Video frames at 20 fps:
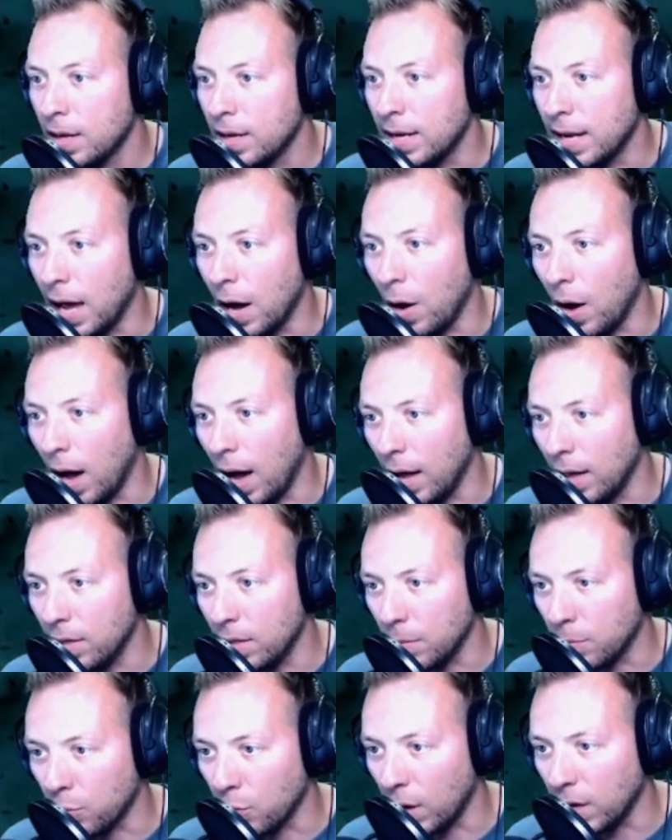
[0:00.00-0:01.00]
Now,
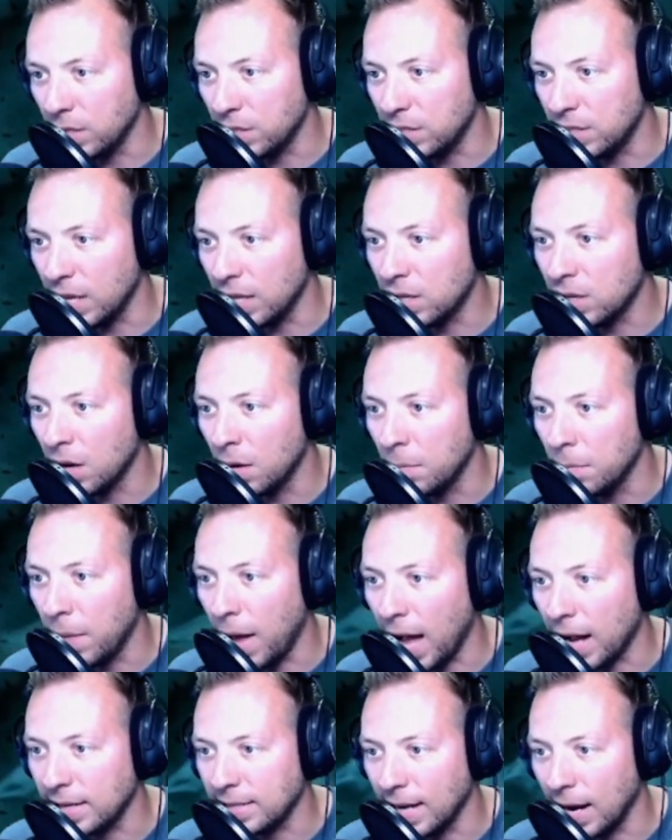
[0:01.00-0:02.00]
the price did come
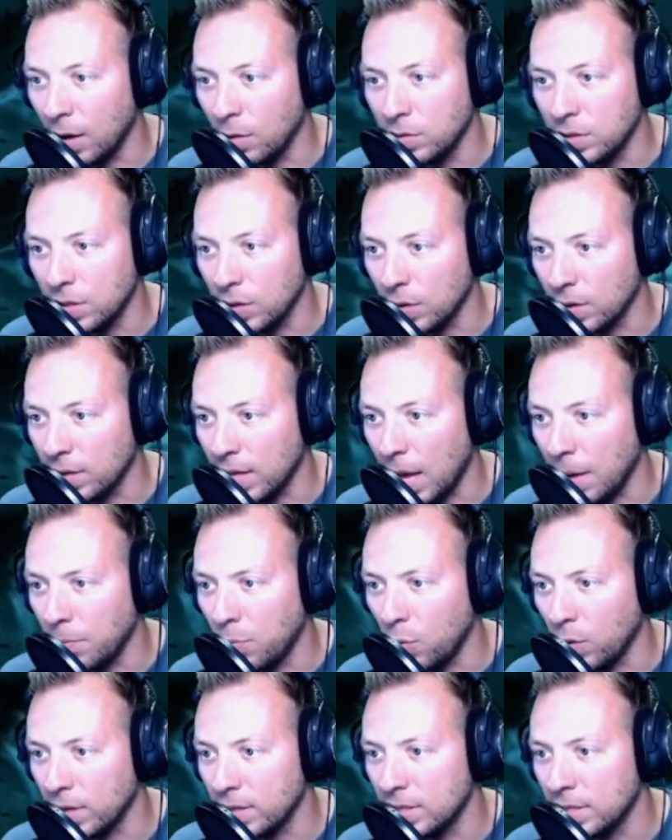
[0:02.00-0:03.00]
back down during that
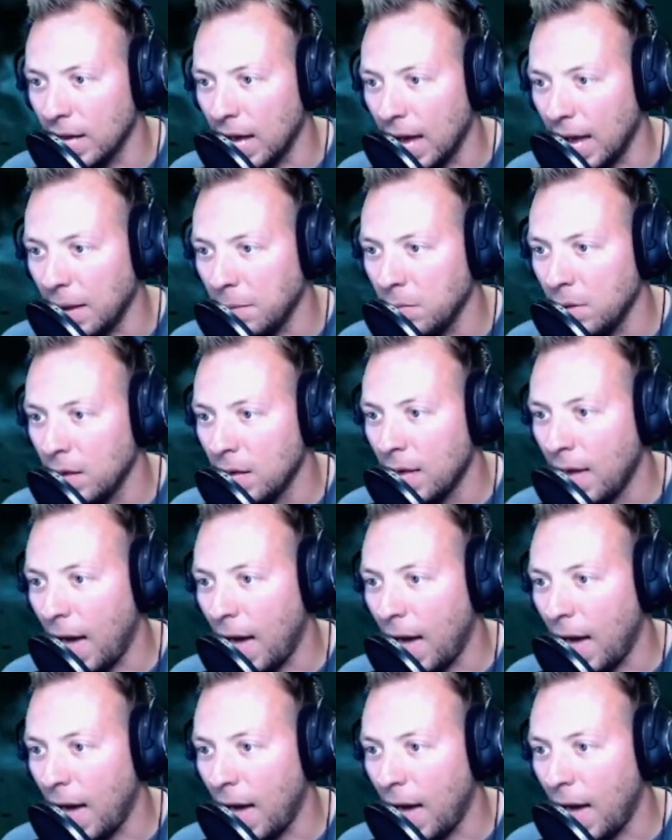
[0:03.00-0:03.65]
point in time,